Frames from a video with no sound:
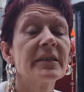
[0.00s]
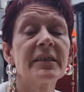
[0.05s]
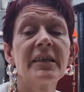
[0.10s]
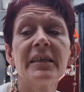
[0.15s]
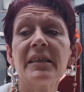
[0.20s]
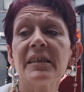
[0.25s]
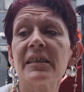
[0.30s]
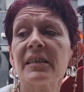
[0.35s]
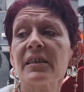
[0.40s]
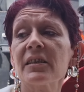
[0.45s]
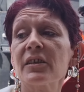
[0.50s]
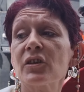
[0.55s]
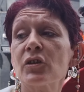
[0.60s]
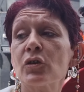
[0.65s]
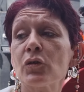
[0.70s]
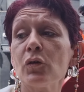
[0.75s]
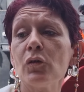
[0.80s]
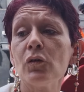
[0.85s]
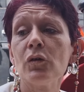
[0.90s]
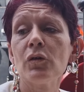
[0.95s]
these
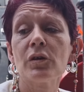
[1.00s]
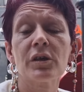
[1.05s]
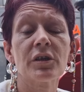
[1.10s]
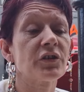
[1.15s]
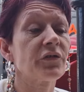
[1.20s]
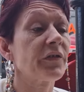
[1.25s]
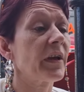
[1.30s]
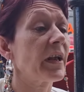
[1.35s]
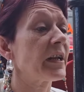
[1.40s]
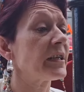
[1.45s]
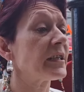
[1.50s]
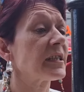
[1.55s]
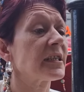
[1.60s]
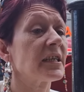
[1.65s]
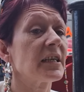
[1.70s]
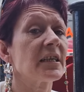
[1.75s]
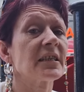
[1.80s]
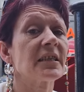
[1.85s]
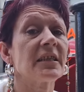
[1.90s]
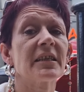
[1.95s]
Turkish
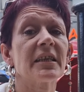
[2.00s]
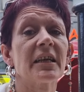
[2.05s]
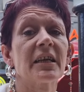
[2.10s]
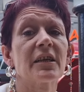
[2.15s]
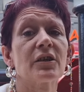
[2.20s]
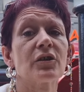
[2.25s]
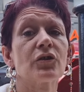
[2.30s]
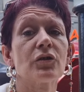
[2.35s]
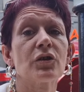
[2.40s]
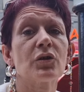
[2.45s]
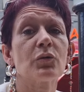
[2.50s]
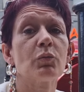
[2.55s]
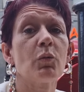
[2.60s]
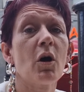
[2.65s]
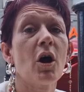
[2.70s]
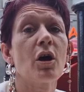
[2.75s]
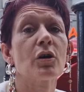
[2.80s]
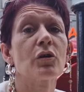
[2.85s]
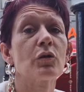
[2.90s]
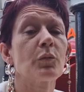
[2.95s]
fellas think that they can just
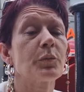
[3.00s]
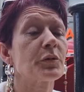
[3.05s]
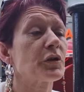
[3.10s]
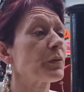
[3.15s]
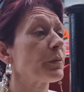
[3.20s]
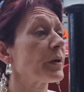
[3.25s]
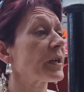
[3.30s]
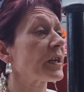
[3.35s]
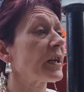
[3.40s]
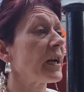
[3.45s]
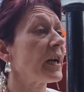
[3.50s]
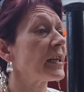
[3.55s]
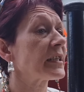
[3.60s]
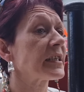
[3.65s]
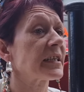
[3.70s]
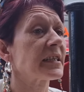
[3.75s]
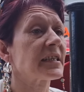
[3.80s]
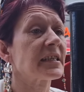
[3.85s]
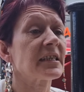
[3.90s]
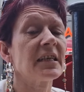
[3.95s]
walk up to a girl
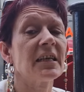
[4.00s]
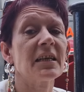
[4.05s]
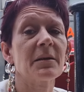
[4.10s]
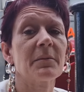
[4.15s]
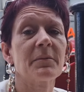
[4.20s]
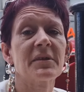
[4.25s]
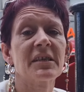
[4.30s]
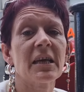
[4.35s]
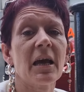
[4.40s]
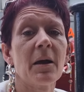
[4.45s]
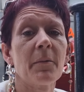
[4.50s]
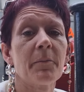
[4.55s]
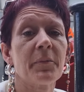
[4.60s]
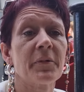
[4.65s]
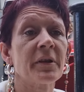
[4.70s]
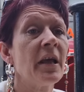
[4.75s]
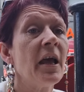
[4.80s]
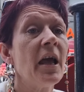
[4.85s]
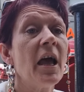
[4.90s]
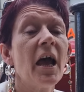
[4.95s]
that's sitting top
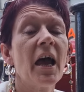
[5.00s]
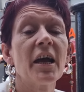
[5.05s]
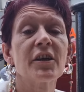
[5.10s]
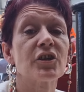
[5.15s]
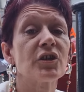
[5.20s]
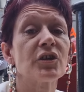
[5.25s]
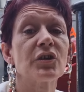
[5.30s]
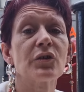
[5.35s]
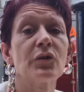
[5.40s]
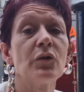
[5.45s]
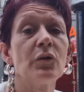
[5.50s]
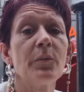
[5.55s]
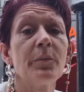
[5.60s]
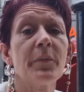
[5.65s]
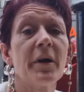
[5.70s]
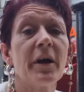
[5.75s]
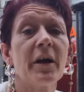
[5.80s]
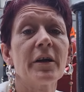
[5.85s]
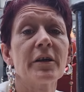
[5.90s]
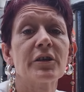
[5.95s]
and she's
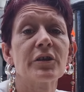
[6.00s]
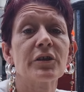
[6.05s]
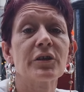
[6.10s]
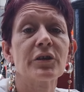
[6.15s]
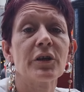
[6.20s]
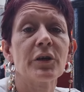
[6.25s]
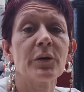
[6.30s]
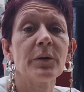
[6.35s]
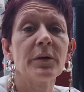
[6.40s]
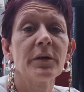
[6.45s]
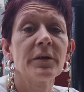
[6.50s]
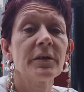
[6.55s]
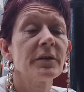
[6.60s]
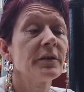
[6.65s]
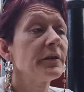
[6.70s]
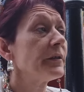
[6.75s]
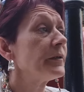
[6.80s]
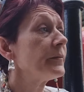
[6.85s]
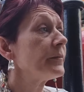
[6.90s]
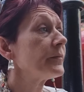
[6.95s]
nothing better they to do. If
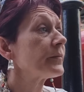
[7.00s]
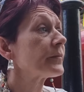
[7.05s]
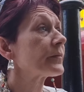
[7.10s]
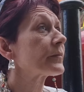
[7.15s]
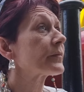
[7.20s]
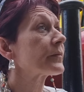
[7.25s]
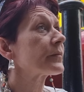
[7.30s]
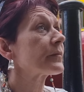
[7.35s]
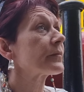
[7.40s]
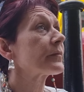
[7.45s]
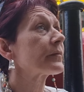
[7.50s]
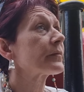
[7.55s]
she's gonna sit,